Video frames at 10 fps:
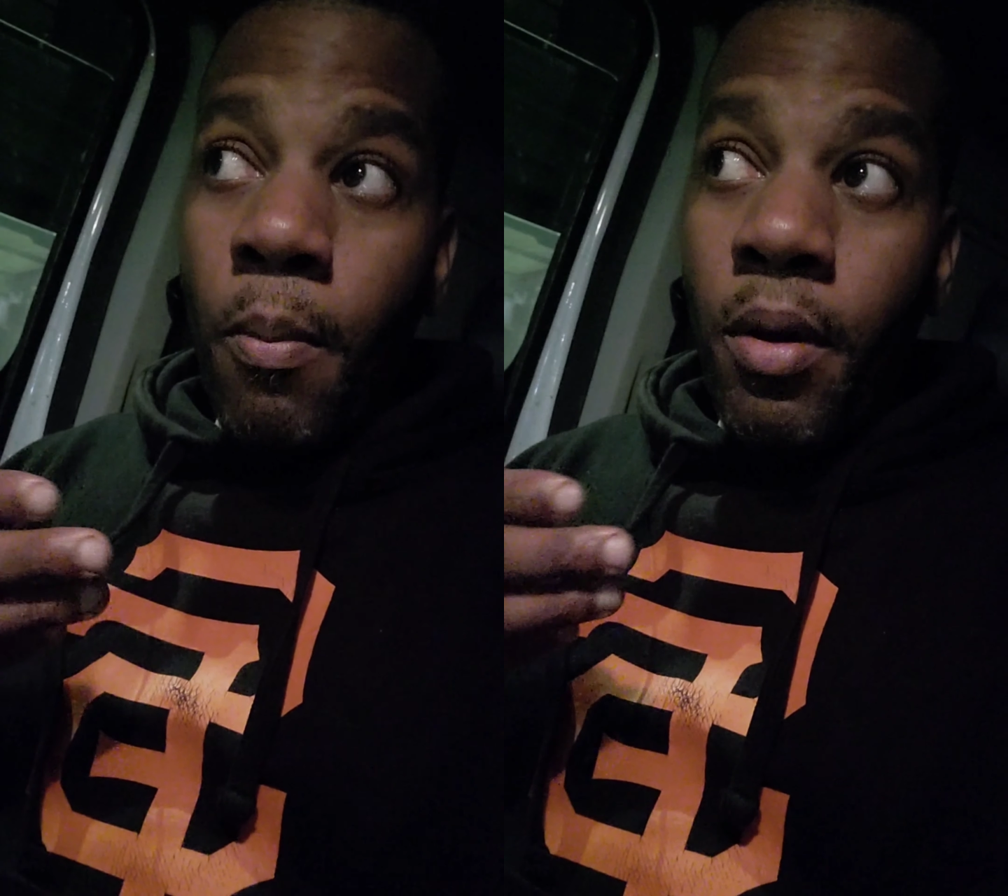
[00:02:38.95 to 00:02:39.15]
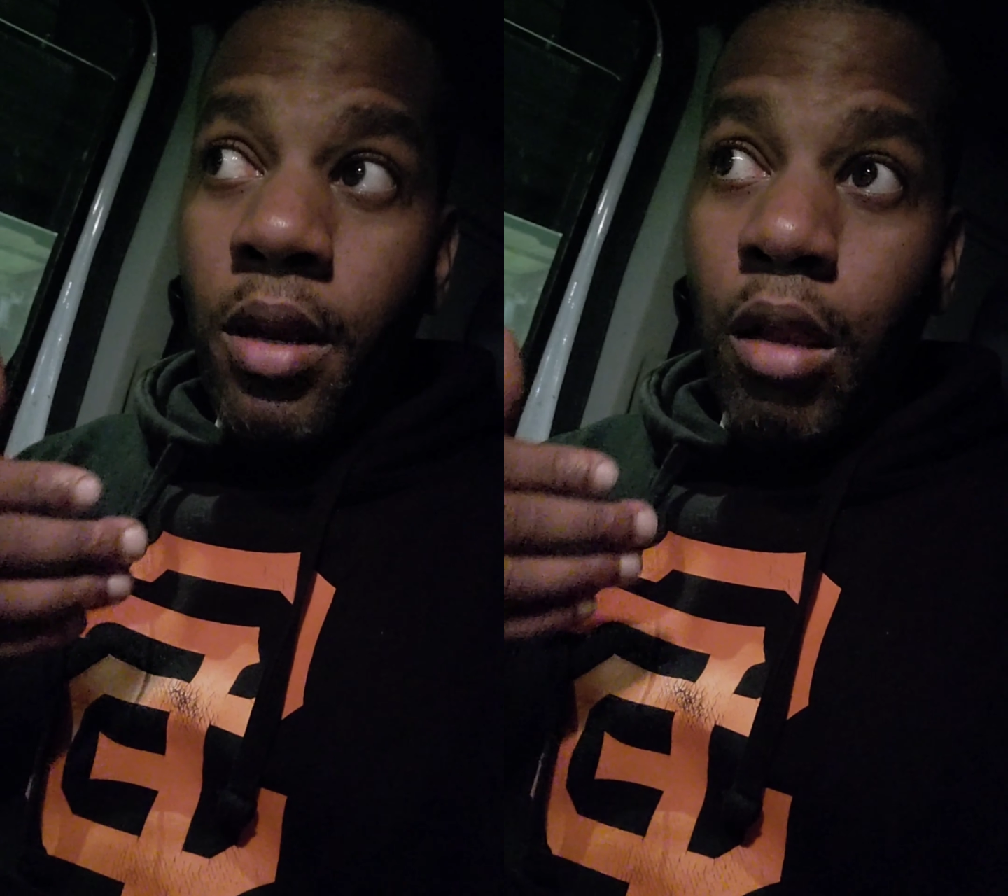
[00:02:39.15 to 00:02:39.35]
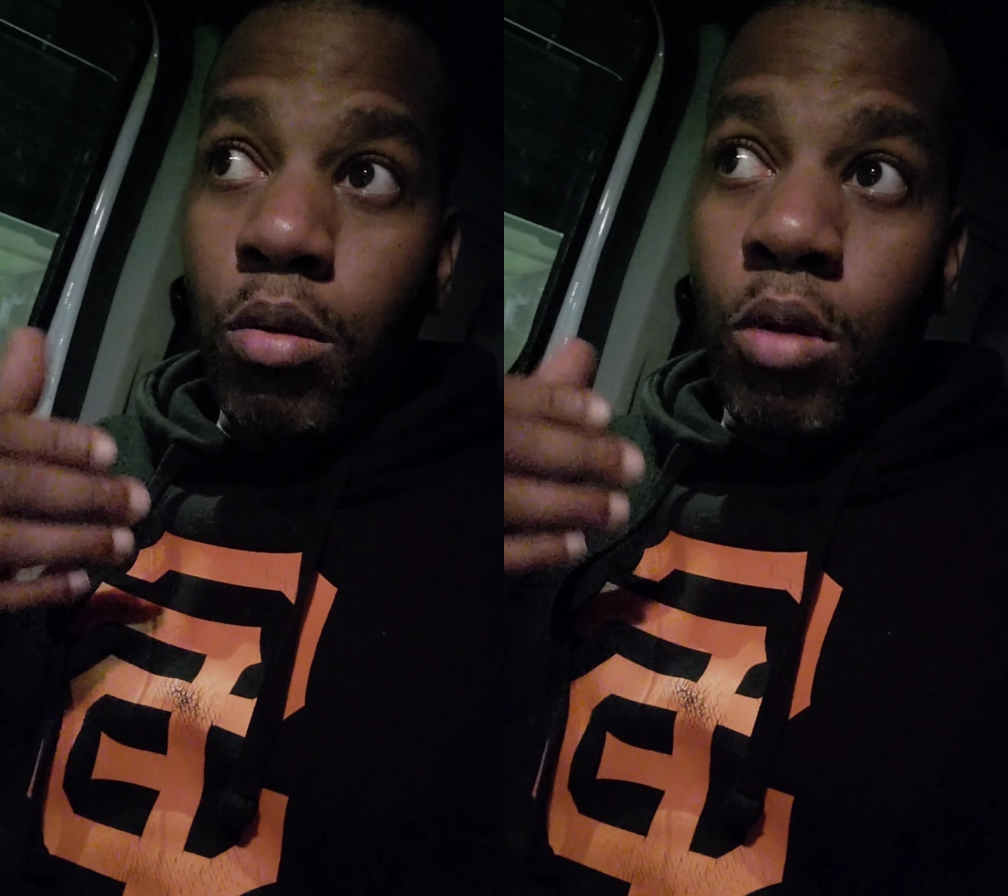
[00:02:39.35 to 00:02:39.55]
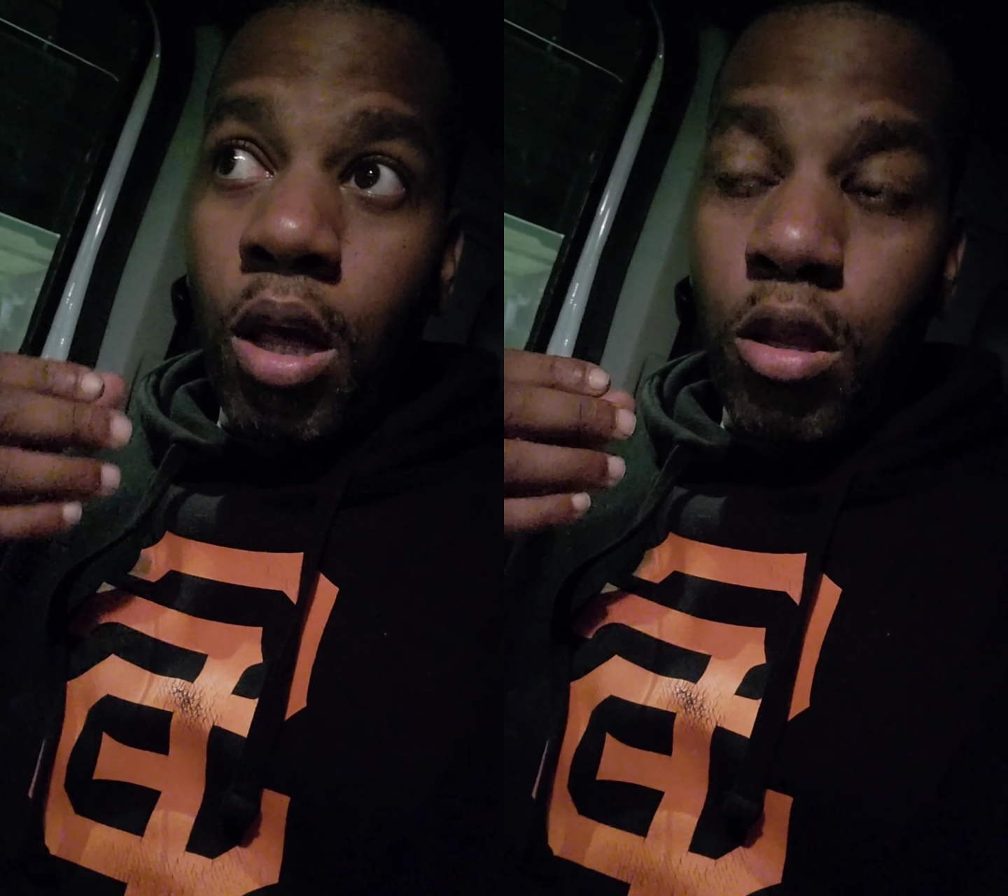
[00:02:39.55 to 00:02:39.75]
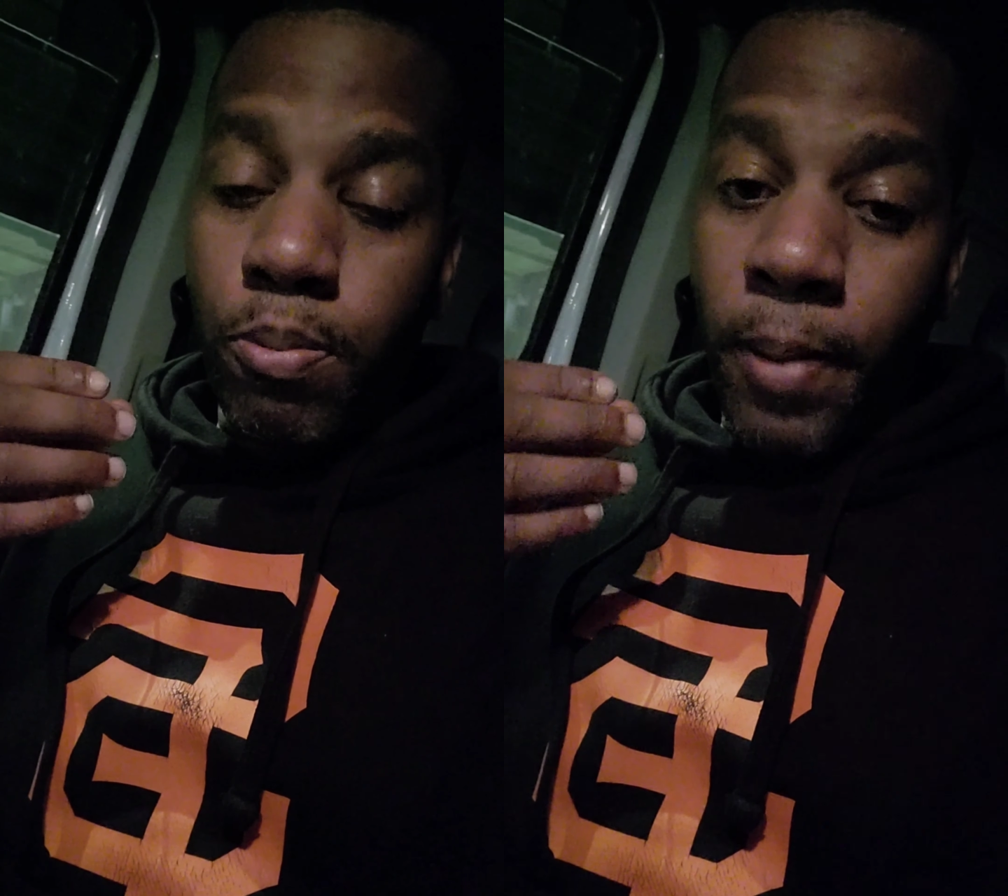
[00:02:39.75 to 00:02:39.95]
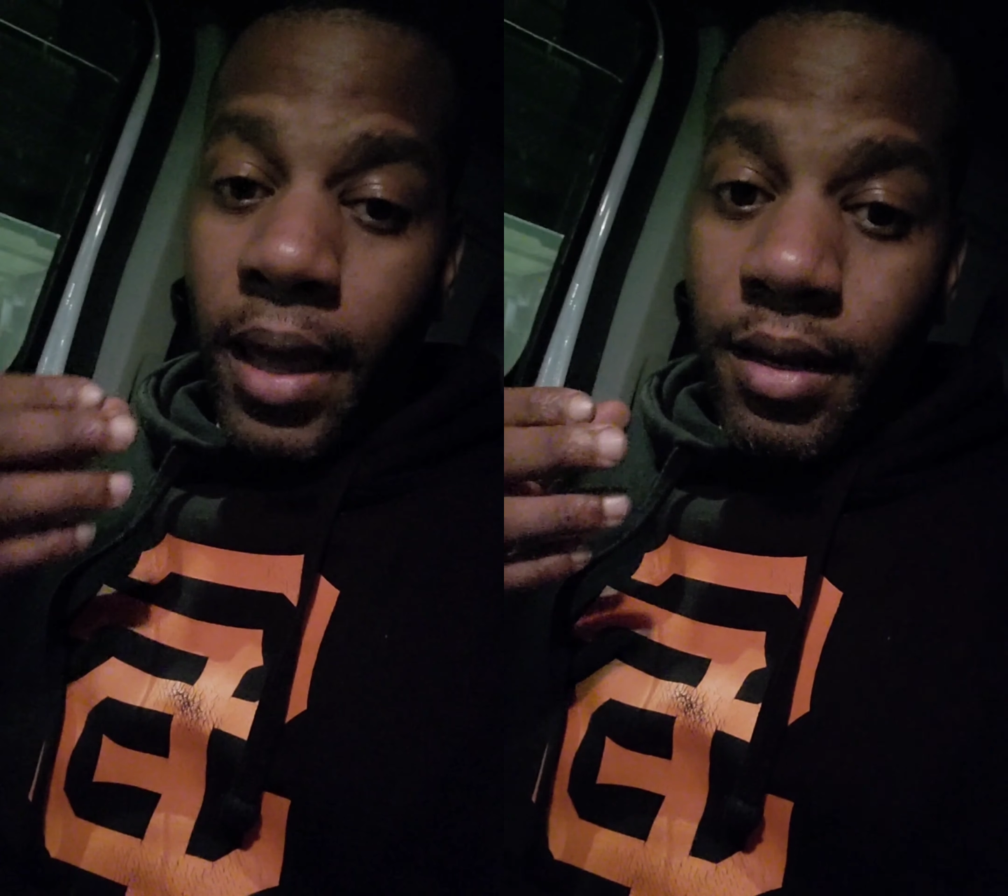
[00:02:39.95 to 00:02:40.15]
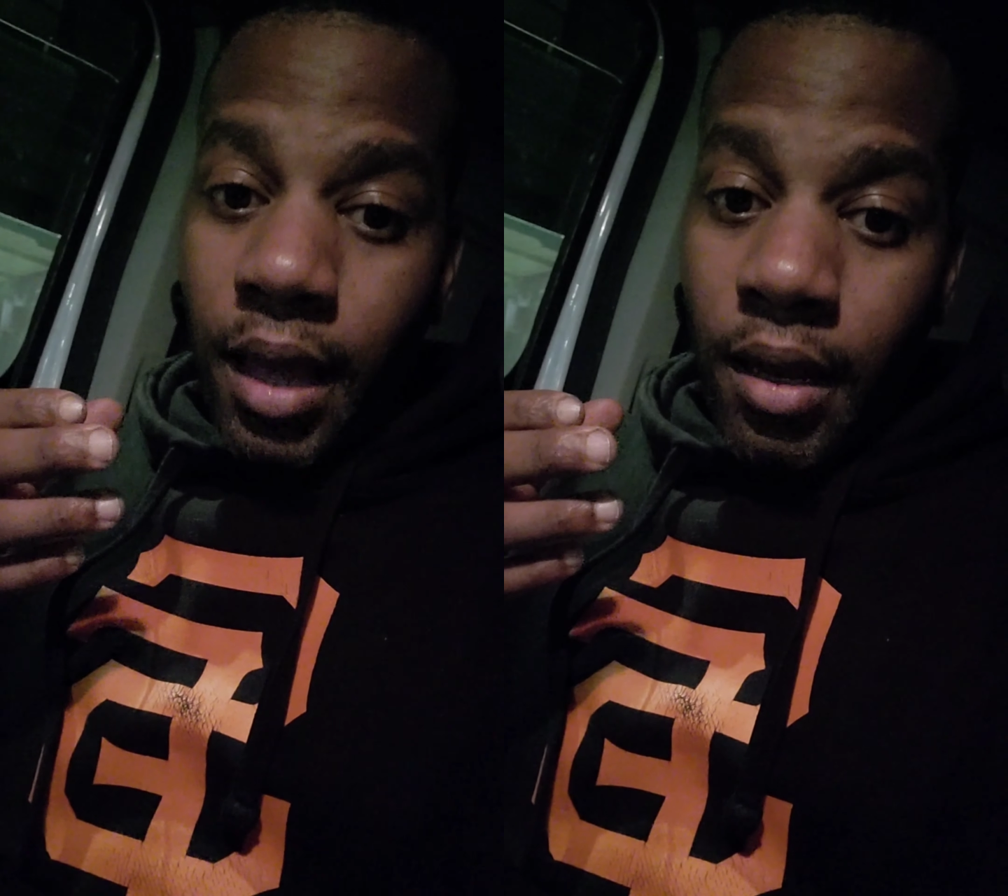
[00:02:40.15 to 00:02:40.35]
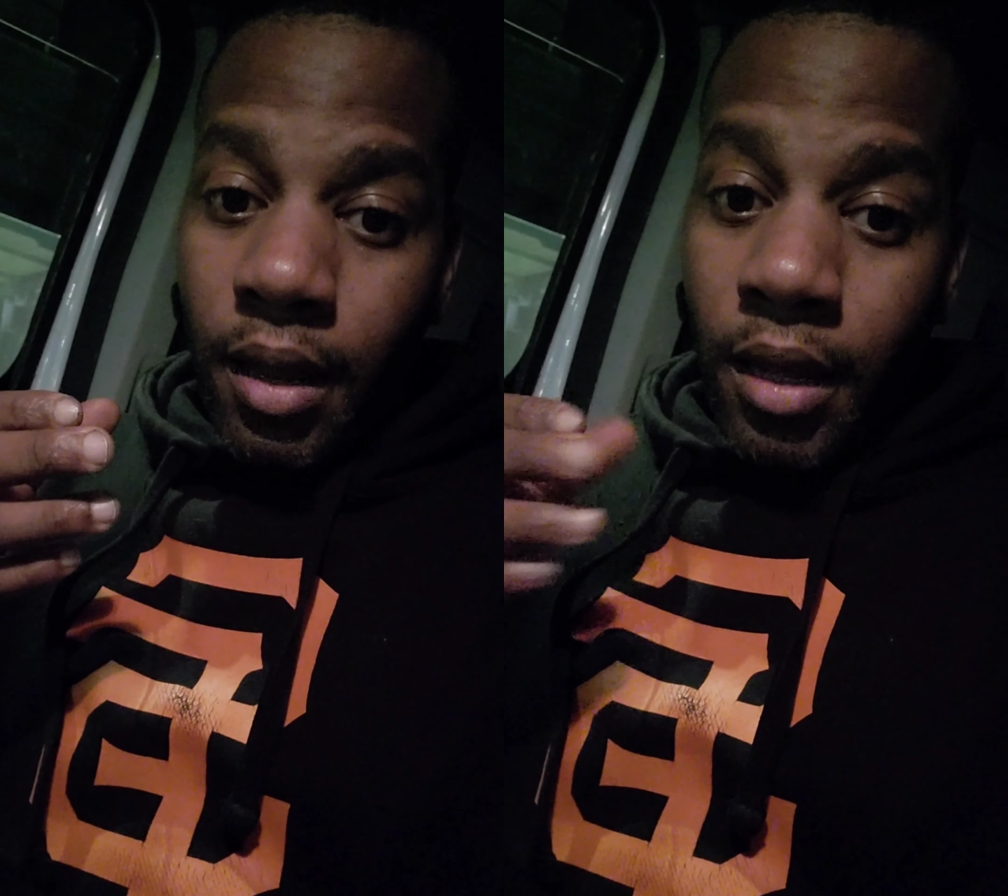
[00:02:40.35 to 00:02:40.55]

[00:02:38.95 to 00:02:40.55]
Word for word: But let's expand that